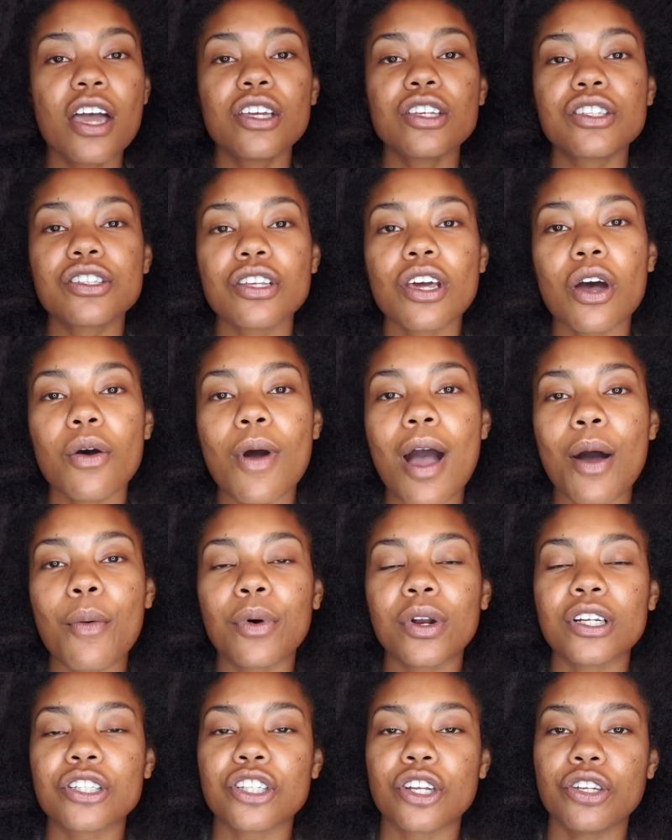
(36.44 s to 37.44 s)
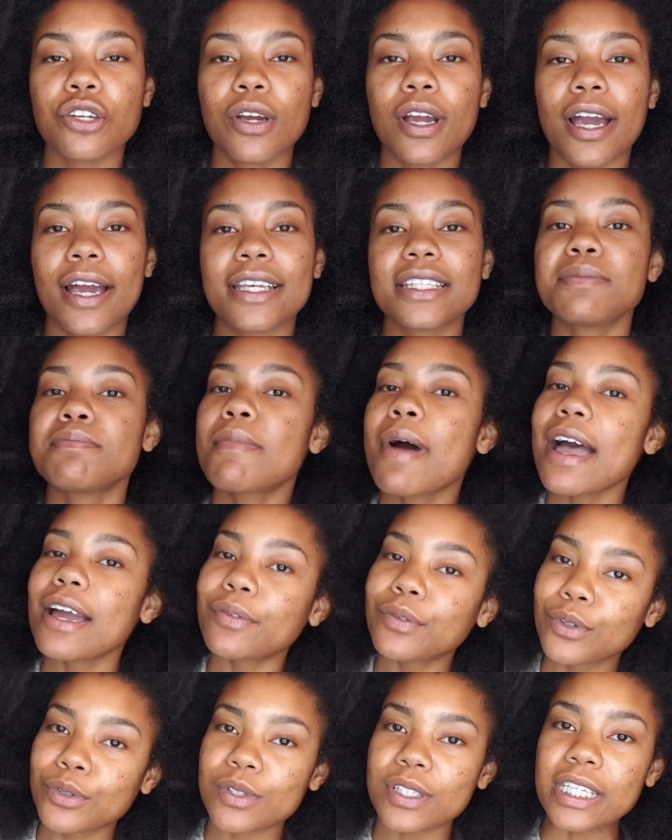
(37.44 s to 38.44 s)
So I want to show you guys my
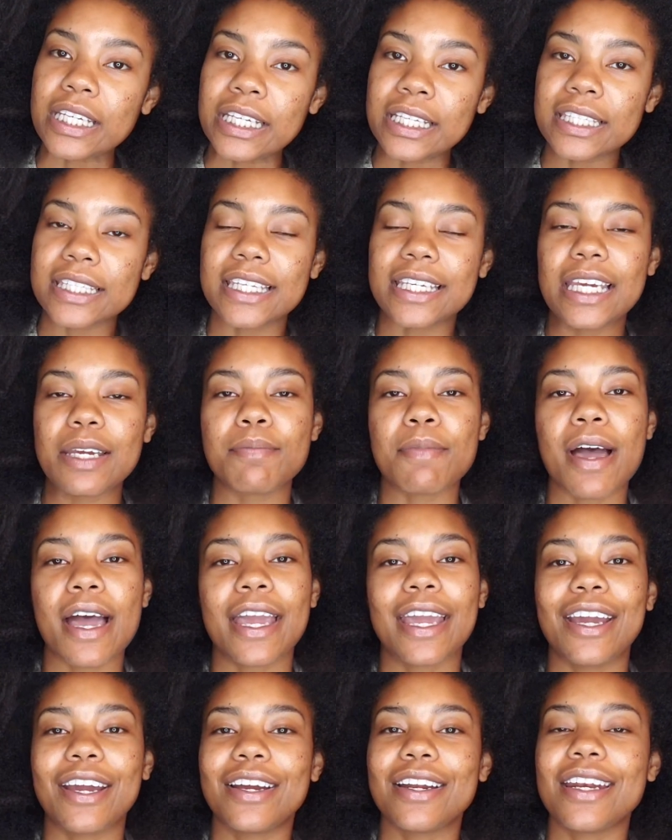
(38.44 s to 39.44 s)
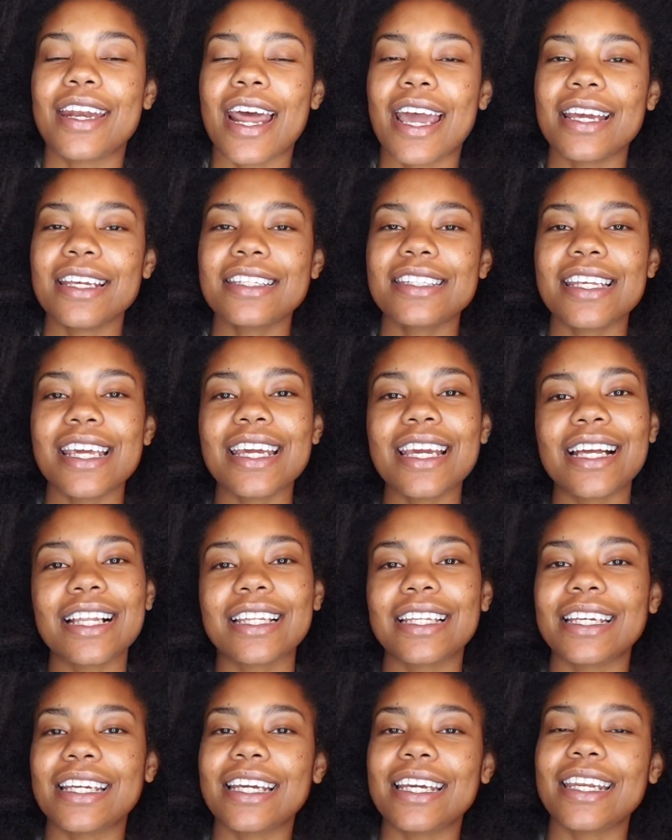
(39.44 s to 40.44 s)
routine to get my hair nice and
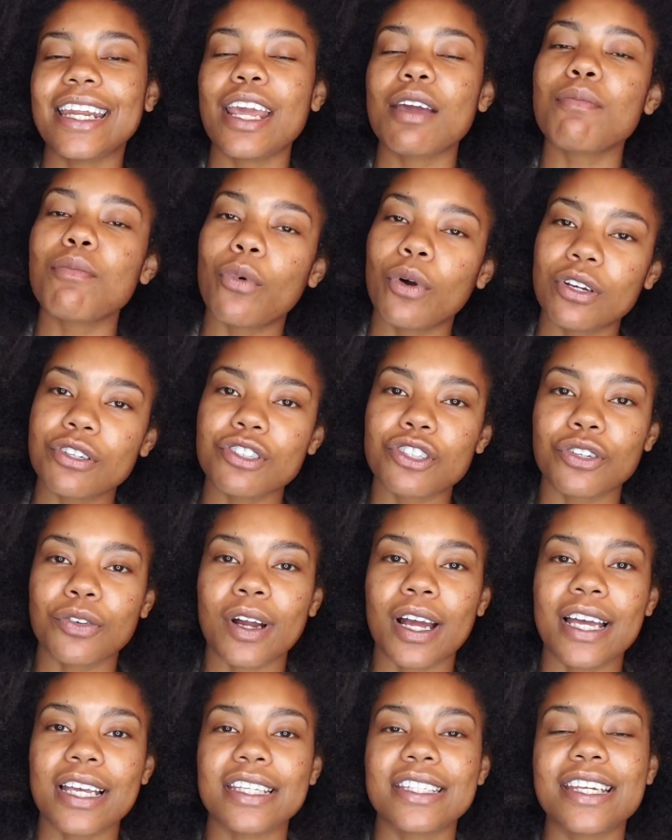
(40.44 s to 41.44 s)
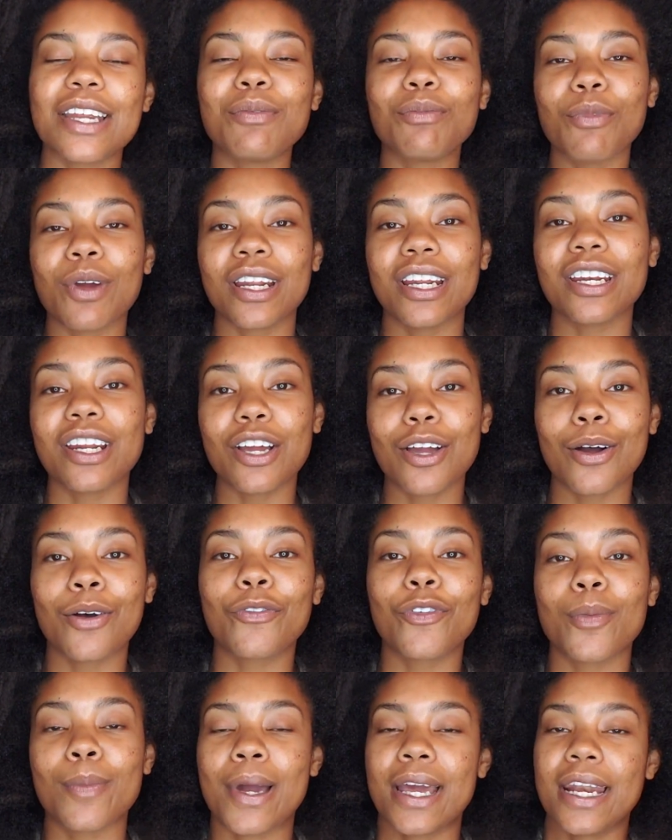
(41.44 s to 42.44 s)
clean and moisturized and ready to go
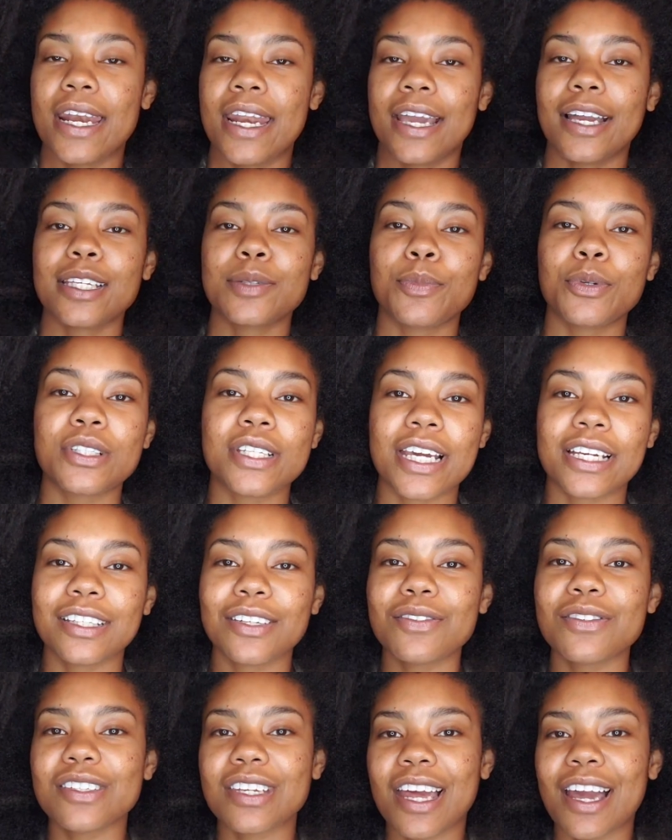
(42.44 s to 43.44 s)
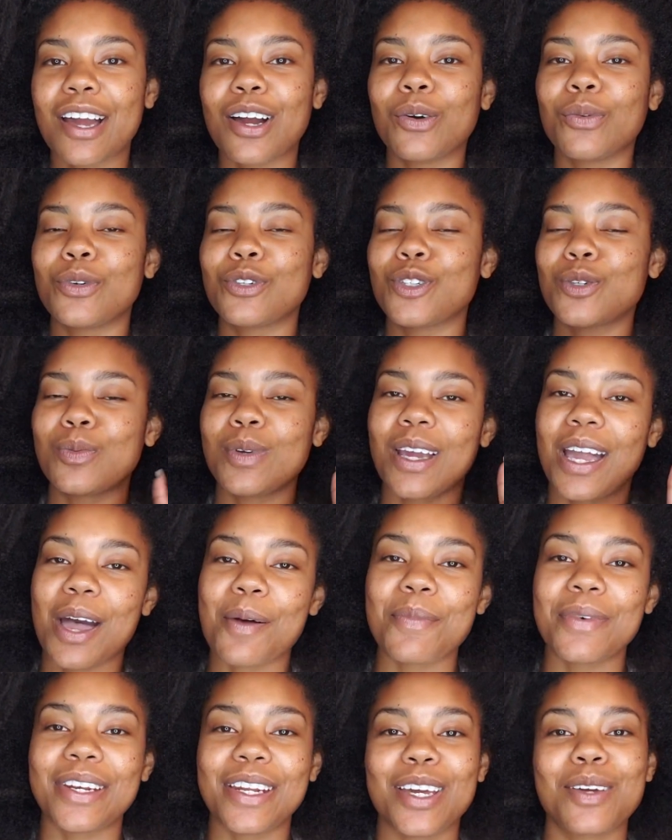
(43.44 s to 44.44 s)
for my next protective style, which will be
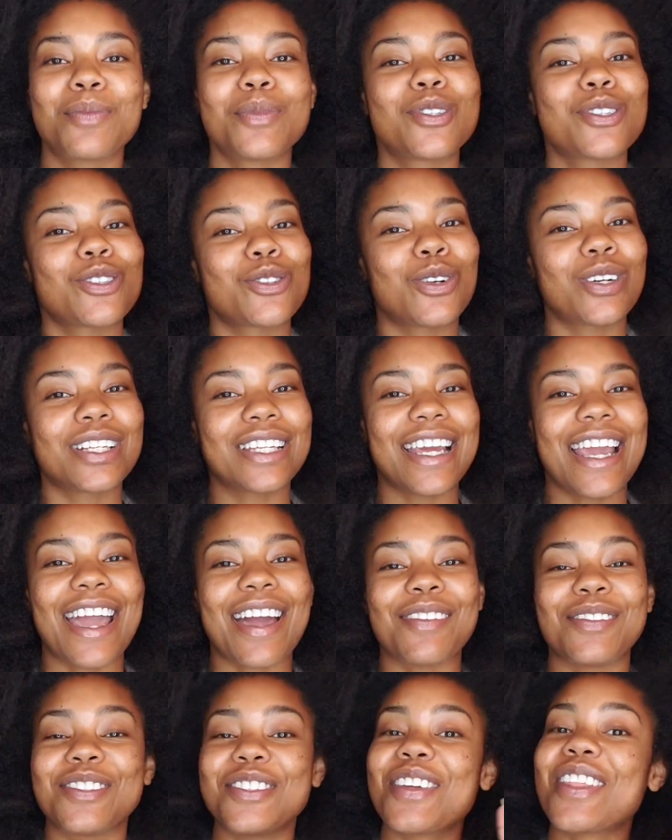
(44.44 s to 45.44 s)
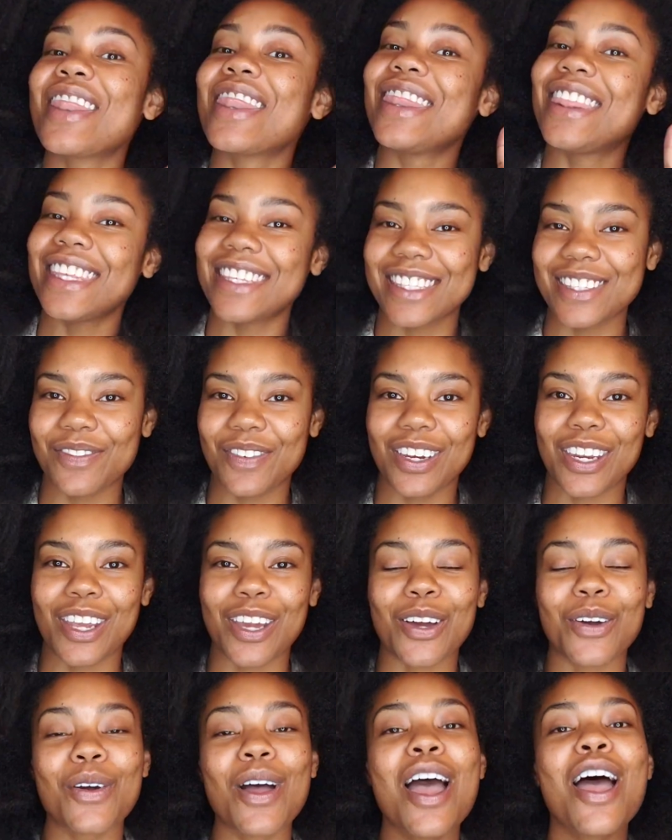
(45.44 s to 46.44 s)
coming up shortly after this
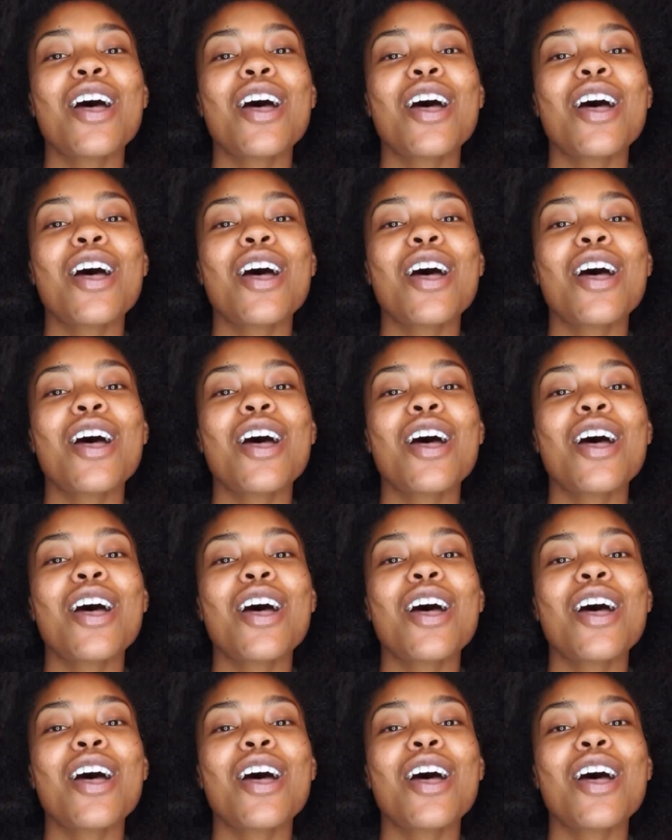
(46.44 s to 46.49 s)
video.